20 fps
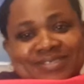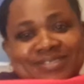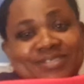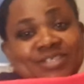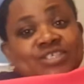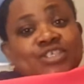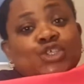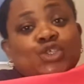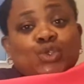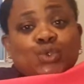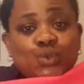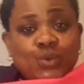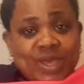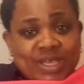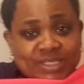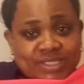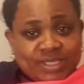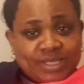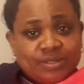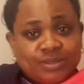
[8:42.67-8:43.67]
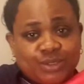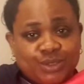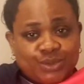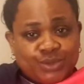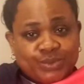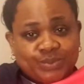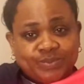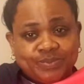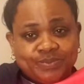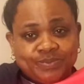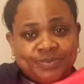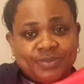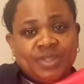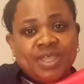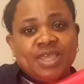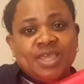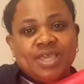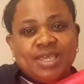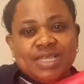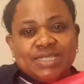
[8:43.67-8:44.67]
This is 2XL too.
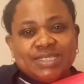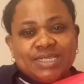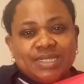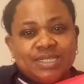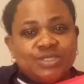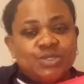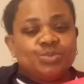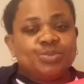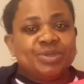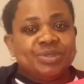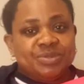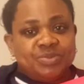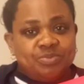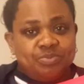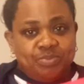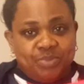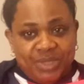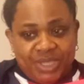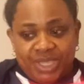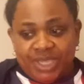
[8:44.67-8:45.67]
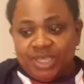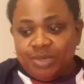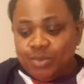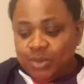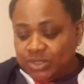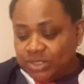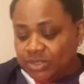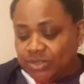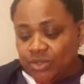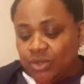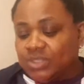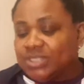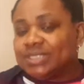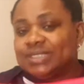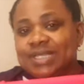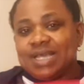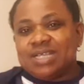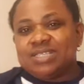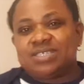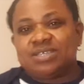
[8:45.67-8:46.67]
It's a little bit big, but not
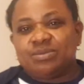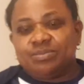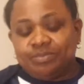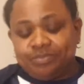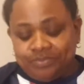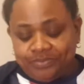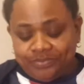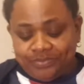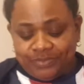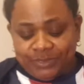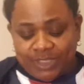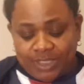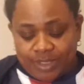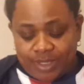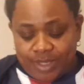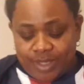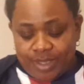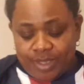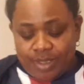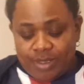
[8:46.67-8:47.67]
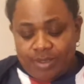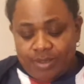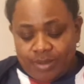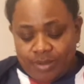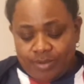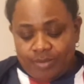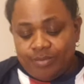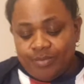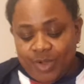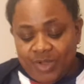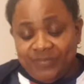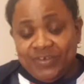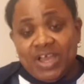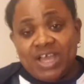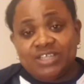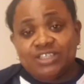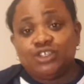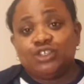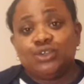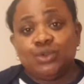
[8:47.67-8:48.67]
that but if I
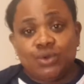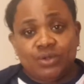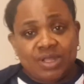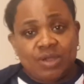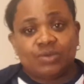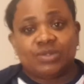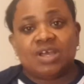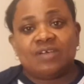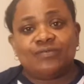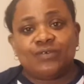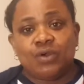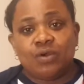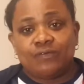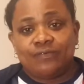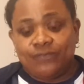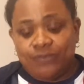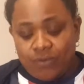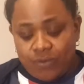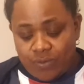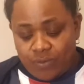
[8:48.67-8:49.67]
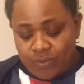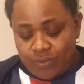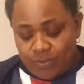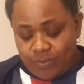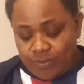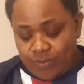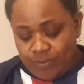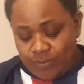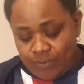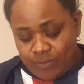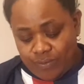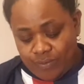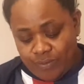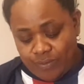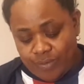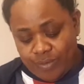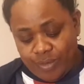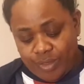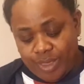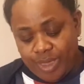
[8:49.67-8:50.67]
had known, I would have gone for
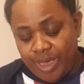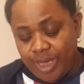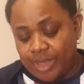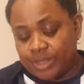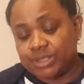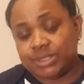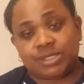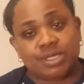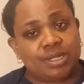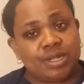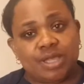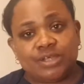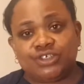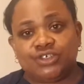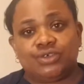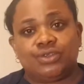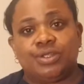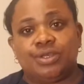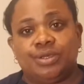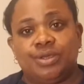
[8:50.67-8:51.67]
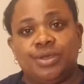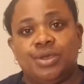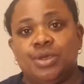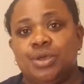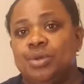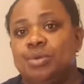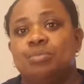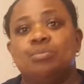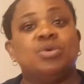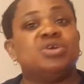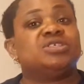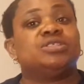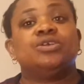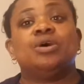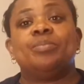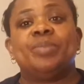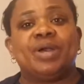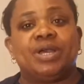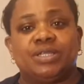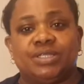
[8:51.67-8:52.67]
XL actually. But it's
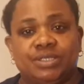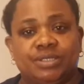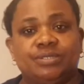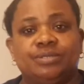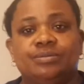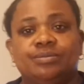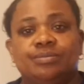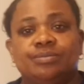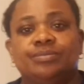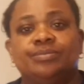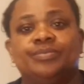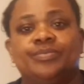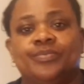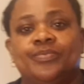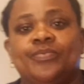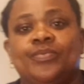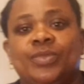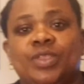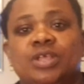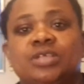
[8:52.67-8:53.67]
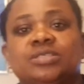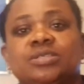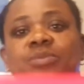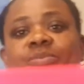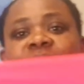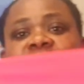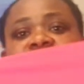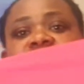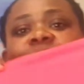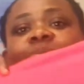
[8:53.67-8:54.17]
not bad. It's not bad.